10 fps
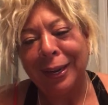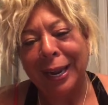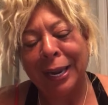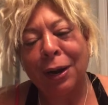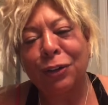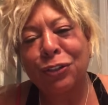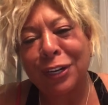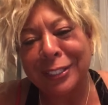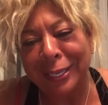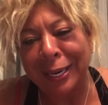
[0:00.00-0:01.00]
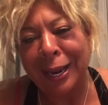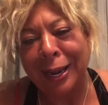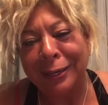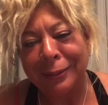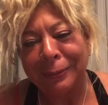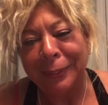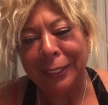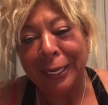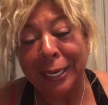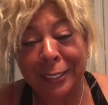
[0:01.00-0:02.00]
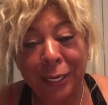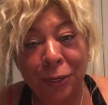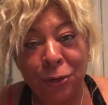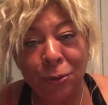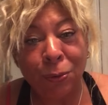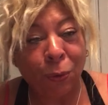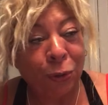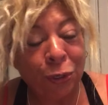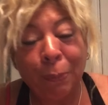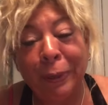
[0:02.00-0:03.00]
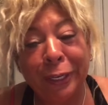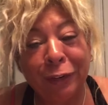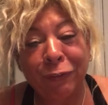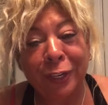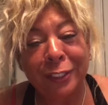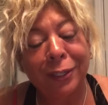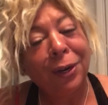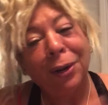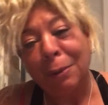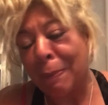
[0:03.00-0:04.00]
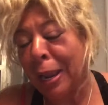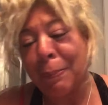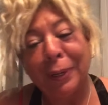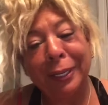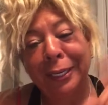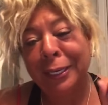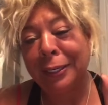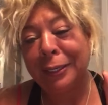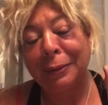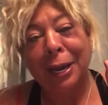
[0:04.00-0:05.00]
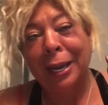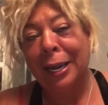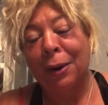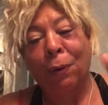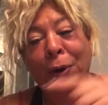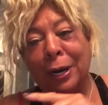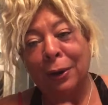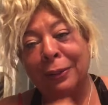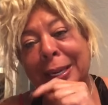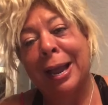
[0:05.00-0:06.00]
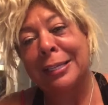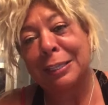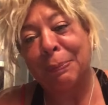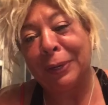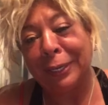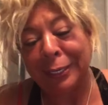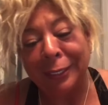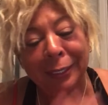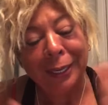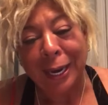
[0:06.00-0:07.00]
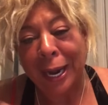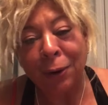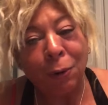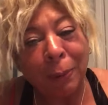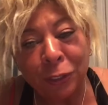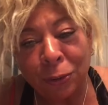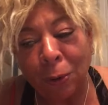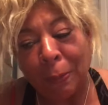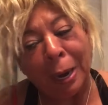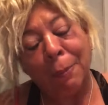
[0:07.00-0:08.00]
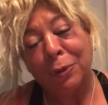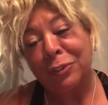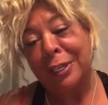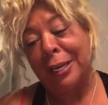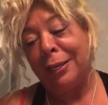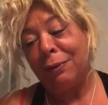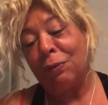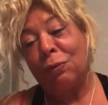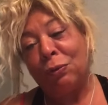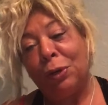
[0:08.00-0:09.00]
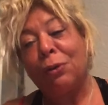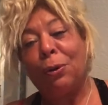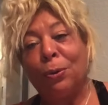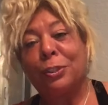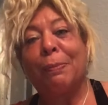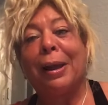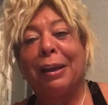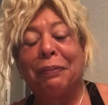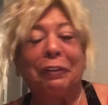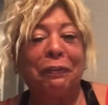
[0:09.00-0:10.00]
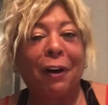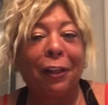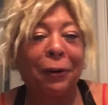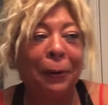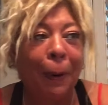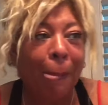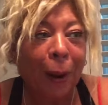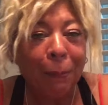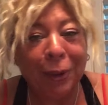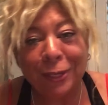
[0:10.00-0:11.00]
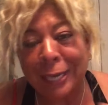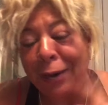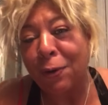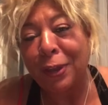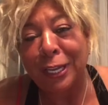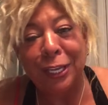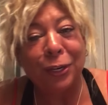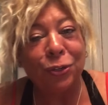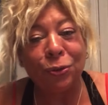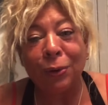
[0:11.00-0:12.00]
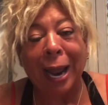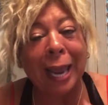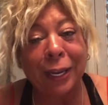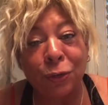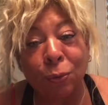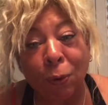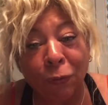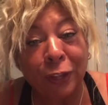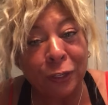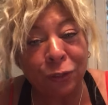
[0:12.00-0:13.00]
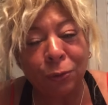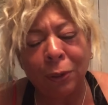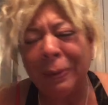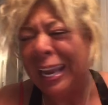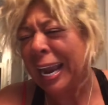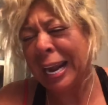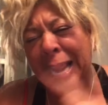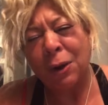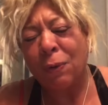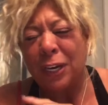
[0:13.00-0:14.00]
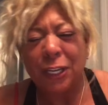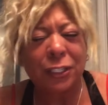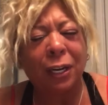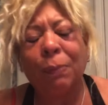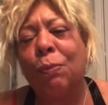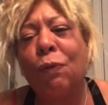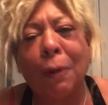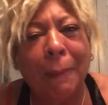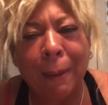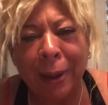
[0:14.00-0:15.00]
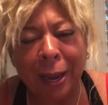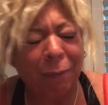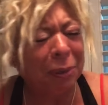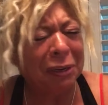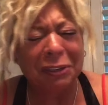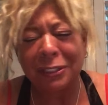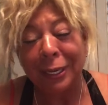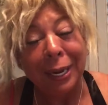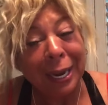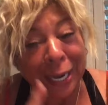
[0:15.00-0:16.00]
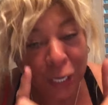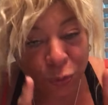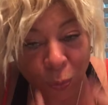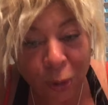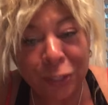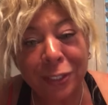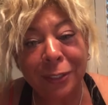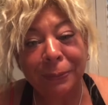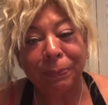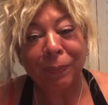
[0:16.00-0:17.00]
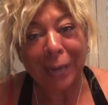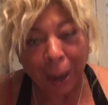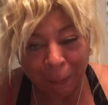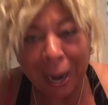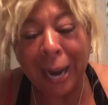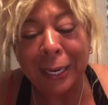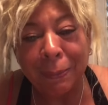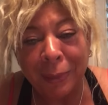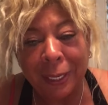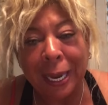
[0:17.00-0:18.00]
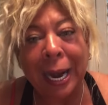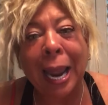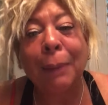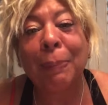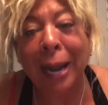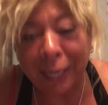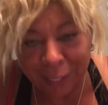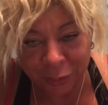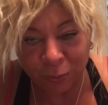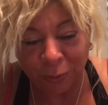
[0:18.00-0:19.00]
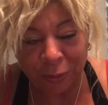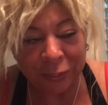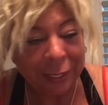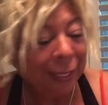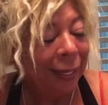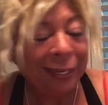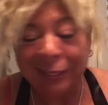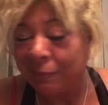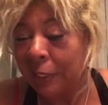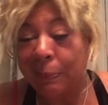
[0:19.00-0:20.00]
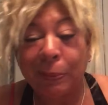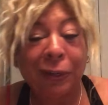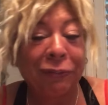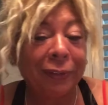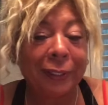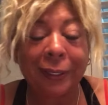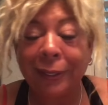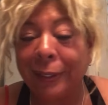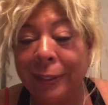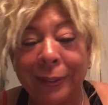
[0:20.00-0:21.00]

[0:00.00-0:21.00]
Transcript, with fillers: and our trust in God. Is it in you or your ability to fix it? My ability and, or on God's ability. I don't know about y'all, but I'm gonna stay real close to my heavenly Father because I know that He can do. I can do all things through Him, and I know that He's gonna move on my behalf because His words abide in me, and I abide in His words. And I'm not perfect, honey,